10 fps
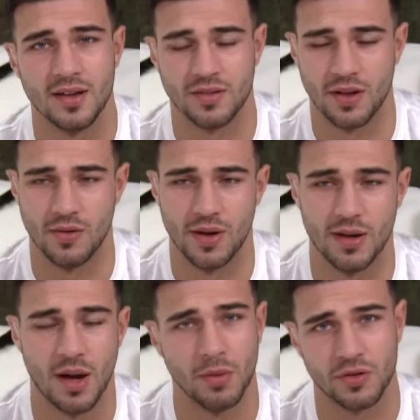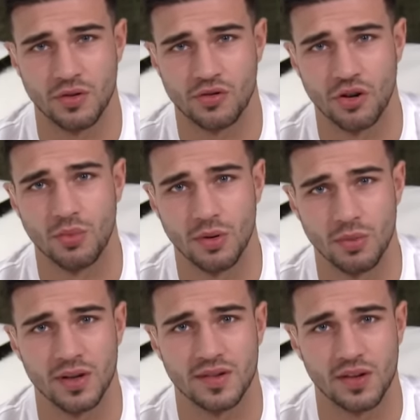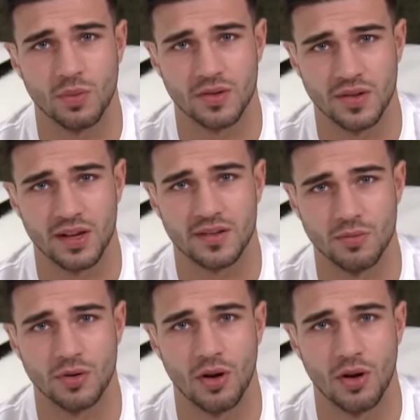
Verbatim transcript: So I'm not too sure. We'll assess what's next, and we'll